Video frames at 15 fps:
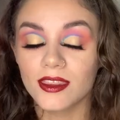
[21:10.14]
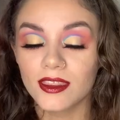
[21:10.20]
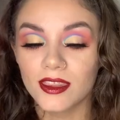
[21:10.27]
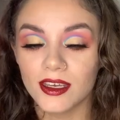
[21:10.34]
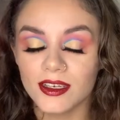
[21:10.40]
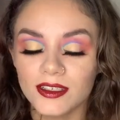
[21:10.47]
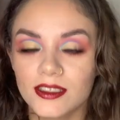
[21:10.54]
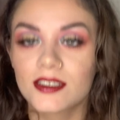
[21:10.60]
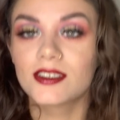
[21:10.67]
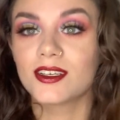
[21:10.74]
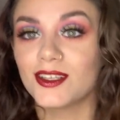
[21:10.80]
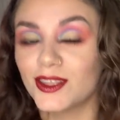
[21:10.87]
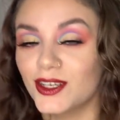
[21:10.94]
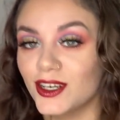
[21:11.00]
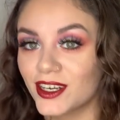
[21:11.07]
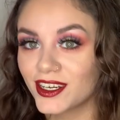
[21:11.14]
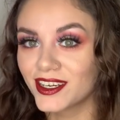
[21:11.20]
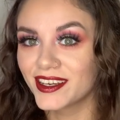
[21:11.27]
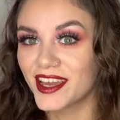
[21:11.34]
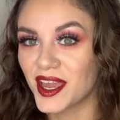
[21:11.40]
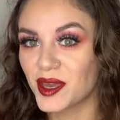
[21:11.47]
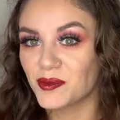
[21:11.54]
This look
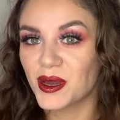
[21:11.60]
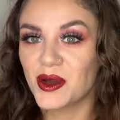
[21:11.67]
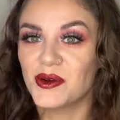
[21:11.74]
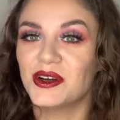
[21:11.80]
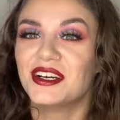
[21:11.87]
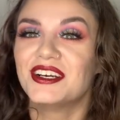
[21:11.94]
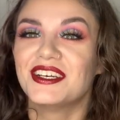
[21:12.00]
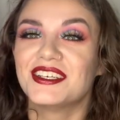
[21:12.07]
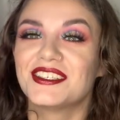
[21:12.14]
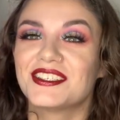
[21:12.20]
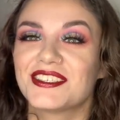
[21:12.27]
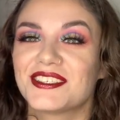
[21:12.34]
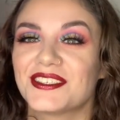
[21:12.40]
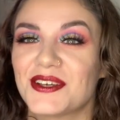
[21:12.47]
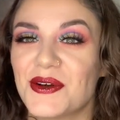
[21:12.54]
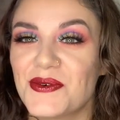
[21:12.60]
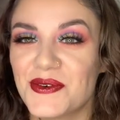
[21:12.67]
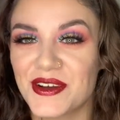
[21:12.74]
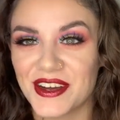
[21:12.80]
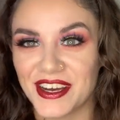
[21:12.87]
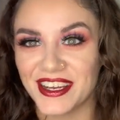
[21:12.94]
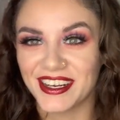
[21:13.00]
came out so
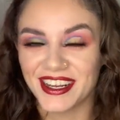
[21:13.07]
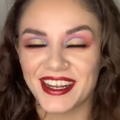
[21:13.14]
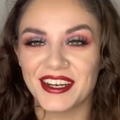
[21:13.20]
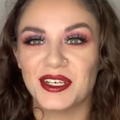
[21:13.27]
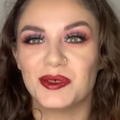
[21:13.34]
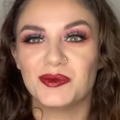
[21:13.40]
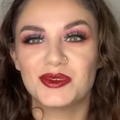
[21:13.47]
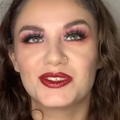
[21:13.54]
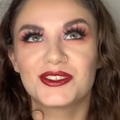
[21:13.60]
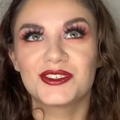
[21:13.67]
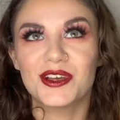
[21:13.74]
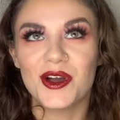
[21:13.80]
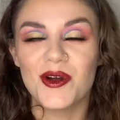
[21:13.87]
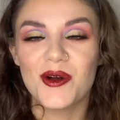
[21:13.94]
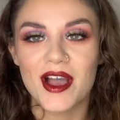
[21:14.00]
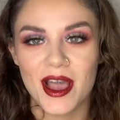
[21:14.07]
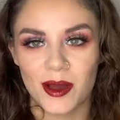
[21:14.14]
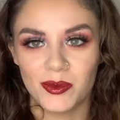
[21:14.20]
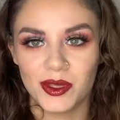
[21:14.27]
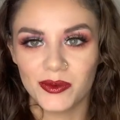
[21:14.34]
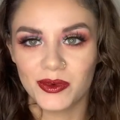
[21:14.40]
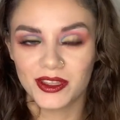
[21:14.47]
good, and I'm so
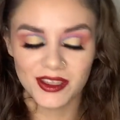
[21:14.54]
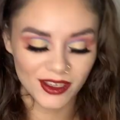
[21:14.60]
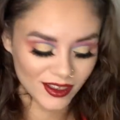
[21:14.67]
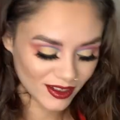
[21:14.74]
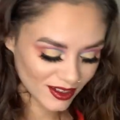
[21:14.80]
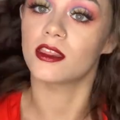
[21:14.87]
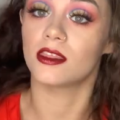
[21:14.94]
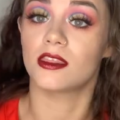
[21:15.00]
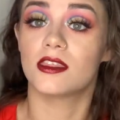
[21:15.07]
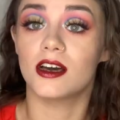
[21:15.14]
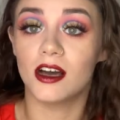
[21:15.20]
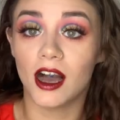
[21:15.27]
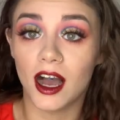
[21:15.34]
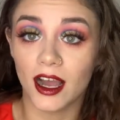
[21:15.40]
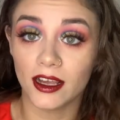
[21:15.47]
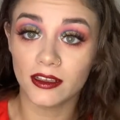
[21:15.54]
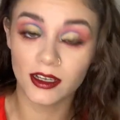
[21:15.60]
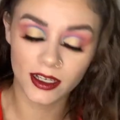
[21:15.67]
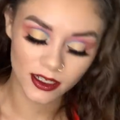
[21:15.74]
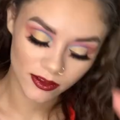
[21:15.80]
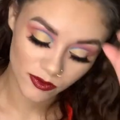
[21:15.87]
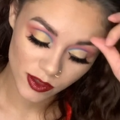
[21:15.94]
happy with it. The
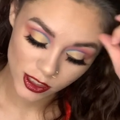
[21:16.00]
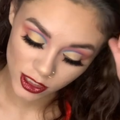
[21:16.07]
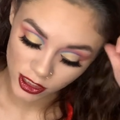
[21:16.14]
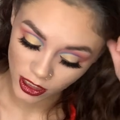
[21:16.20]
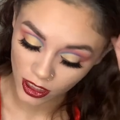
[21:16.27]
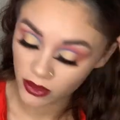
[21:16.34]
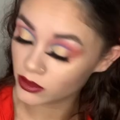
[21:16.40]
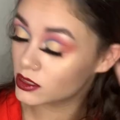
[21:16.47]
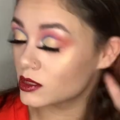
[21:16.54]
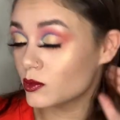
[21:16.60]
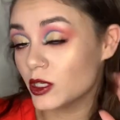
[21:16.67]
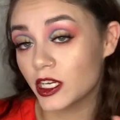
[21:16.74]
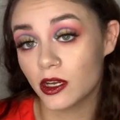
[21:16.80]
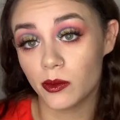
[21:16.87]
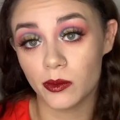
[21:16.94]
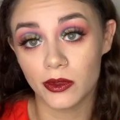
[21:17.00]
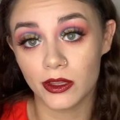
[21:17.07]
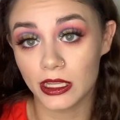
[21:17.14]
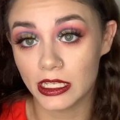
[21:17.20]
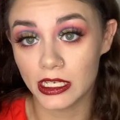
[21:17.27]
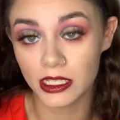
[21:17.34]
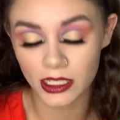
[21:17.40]
highlight of the show, to be
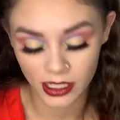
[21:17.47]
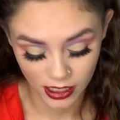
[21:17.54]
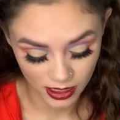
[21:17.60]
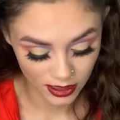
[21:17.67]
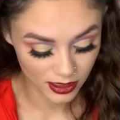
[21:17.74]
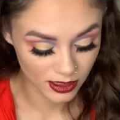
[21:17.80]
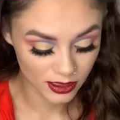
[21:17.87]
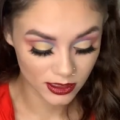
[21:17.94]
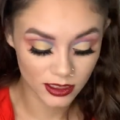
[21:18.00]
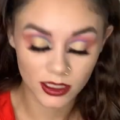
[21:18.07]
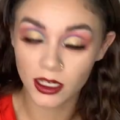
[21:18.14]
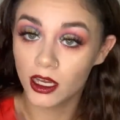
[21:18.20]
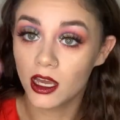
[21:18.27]
completely honest,